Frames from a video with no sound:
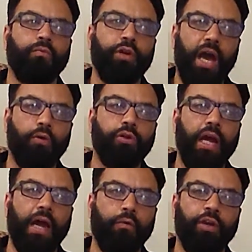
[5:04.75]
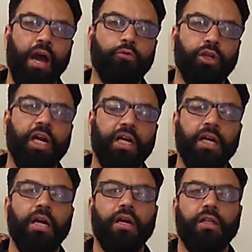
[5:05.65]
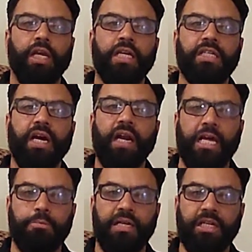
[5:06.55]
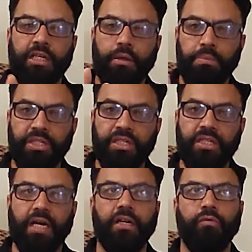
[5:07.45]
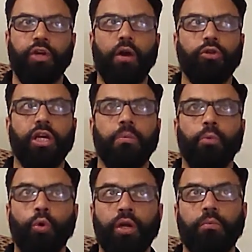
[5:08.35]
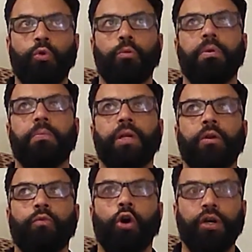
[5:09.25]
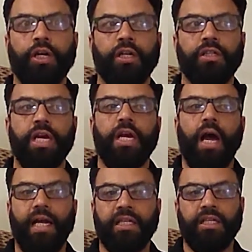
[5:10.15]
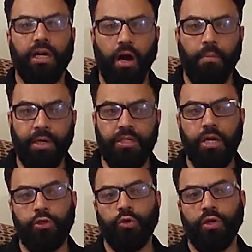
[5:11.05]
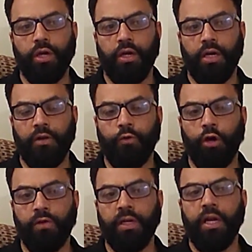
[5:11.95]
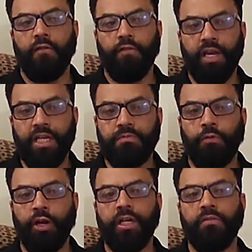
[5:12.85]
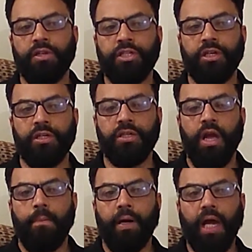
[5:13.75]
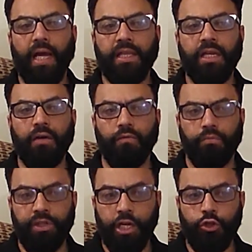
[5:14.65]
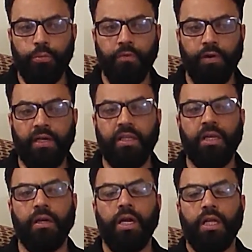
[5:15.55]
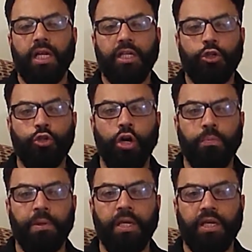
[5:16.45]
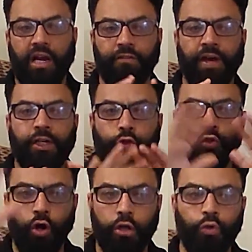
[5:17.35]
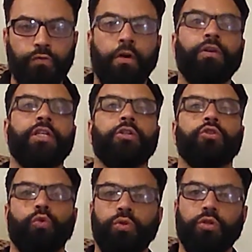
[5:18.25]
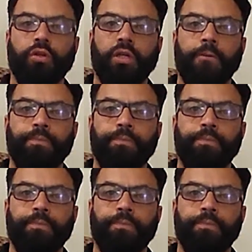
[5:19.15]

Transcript: We have to get things done, especially in the business sector. We have to get more and more people involved in this. I think the government is also involving various foreign investors. But I think there should be one thing, that it should not be confined to all those foundation stones only.